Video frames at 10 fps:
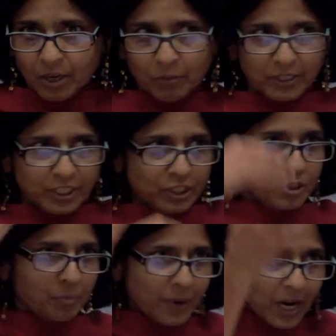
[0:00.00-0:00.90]
which is
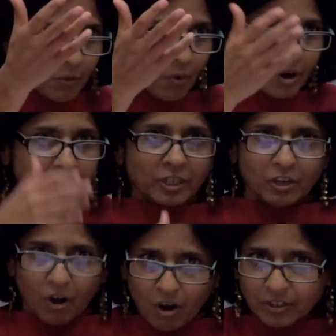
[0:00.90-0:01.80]
to bring water
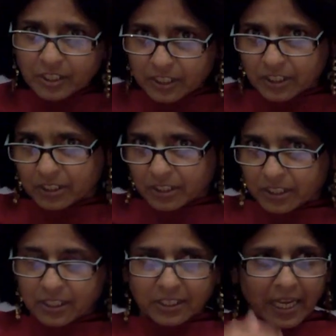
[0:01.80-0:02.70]
long
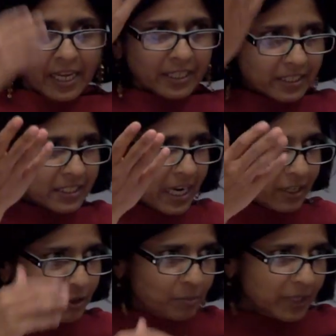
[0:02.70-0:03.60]
distances. I
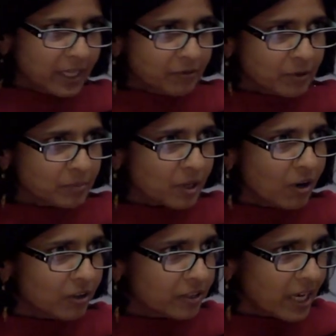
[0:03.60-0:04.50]
understand you bring it from the
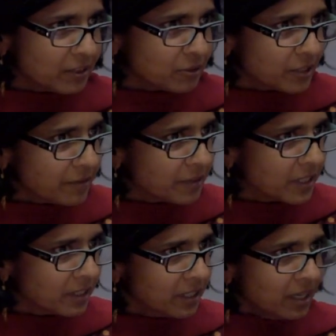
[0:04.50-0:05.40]
Colorado
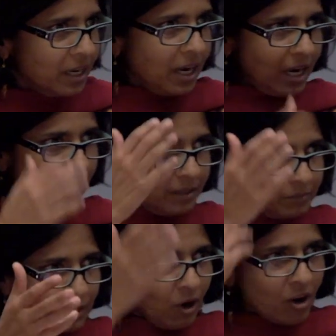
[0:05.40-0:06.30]
River,
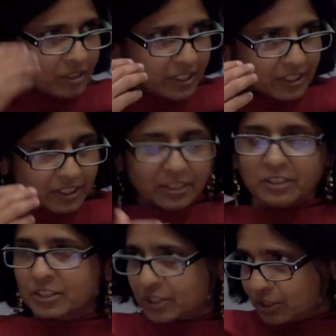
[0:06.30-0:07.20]
long
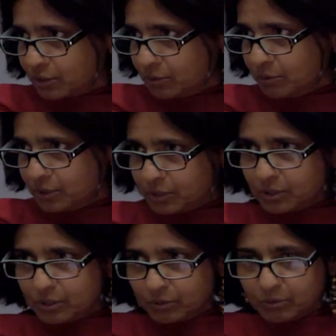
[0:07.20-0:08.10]
distance to
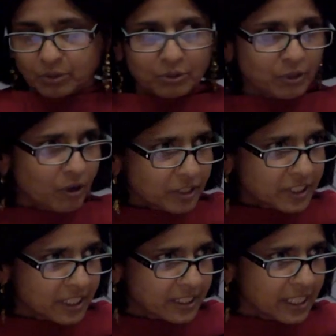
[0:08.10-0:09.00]
your
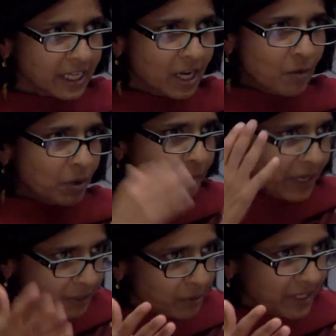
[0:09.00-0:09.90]
city. Well,
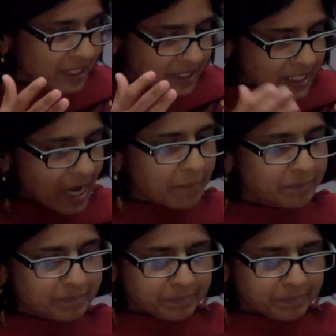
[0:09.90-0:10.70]
we're doing the same,